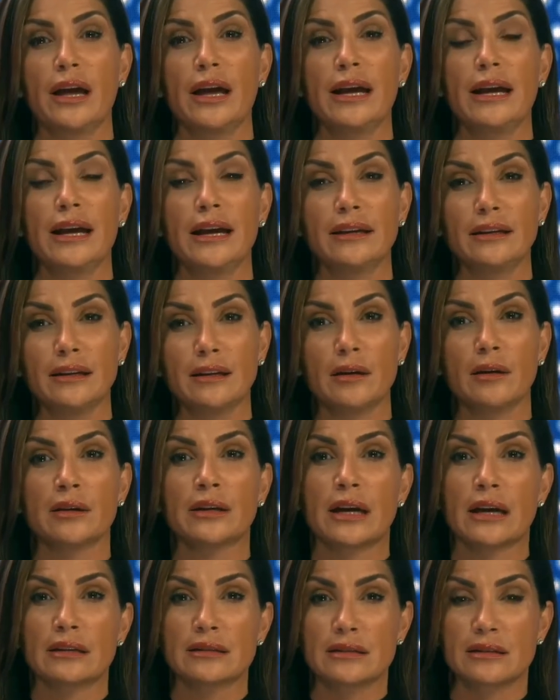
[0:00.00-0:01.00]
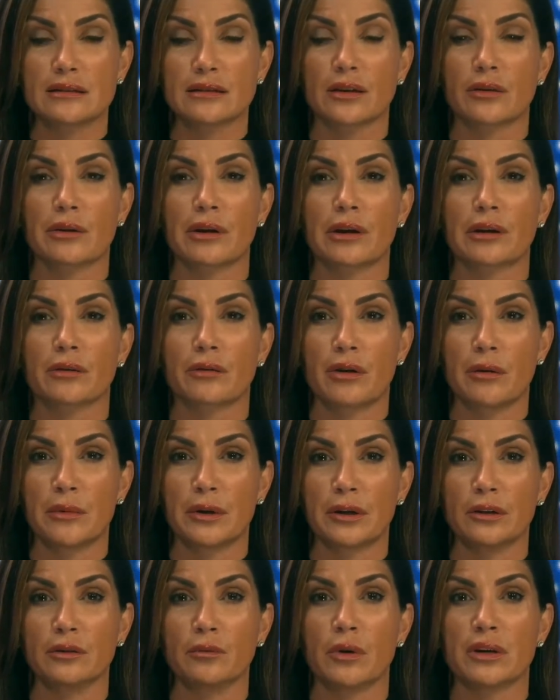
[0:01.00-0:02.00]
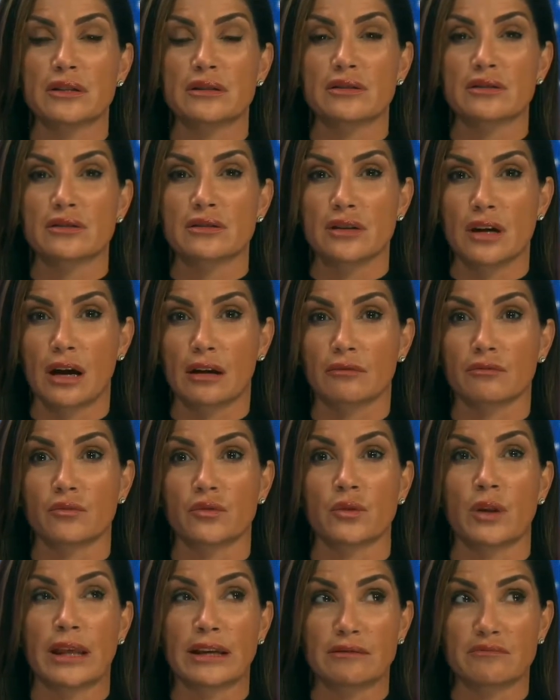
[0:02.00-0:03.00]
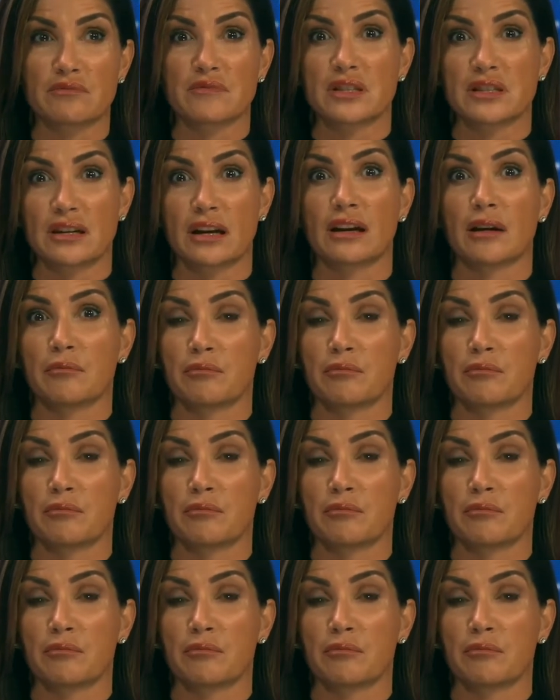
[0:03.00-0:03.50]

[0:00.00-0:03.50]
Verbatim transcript: And yes, he's a career criminal who once stuck, like, stuck a